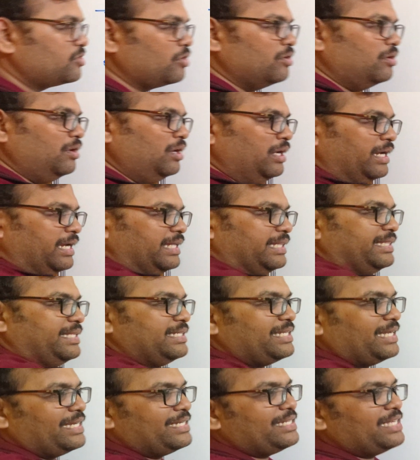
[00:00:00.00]
So
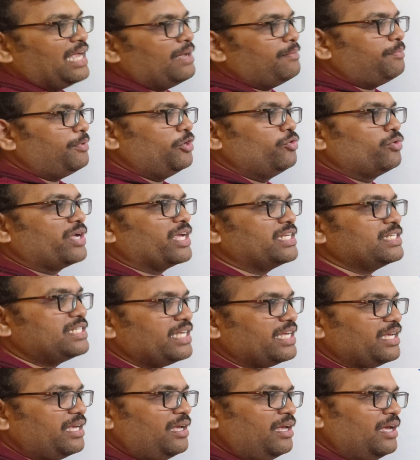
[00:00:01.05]
this example you can
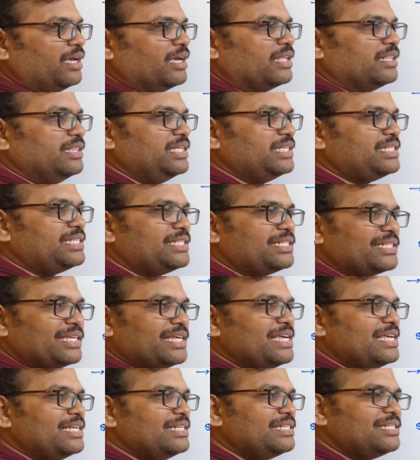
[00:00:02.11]
see, this
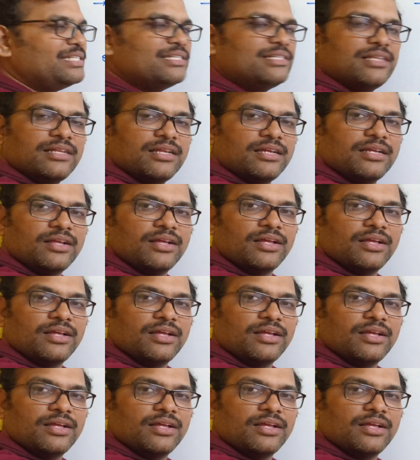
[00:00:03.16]
is,